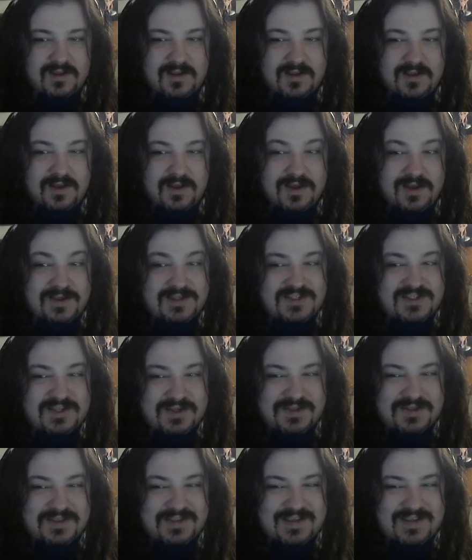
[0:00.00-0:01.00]
I
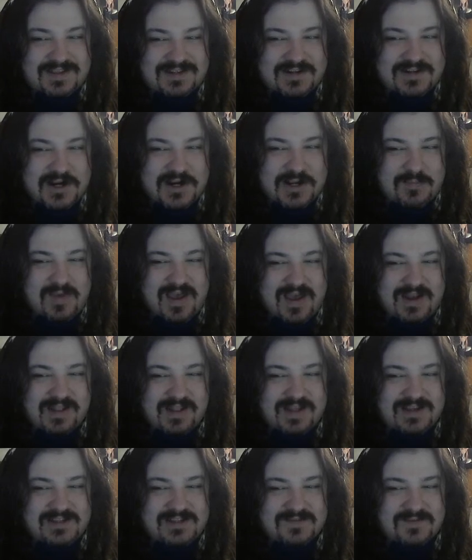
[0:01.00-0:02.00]
sold the Dark Battle
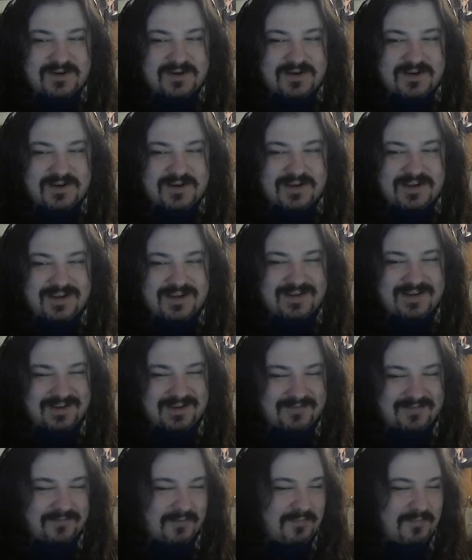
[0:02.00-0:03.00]
Axe for
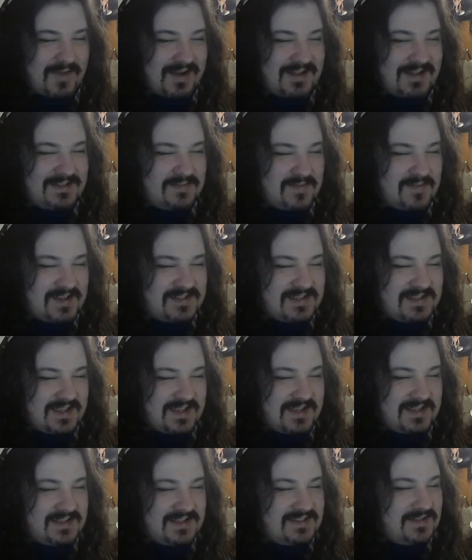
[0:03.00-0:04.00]
money to buy
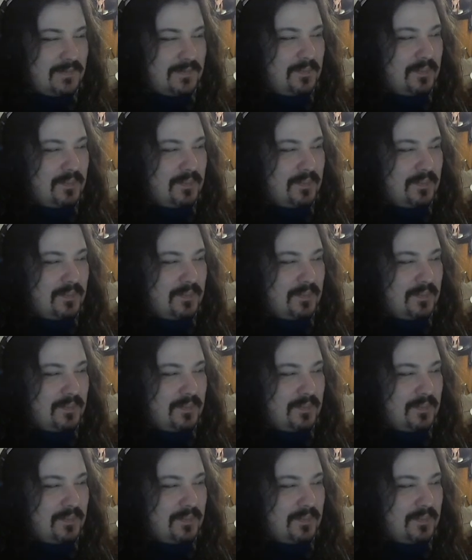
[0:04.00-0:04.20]
scales.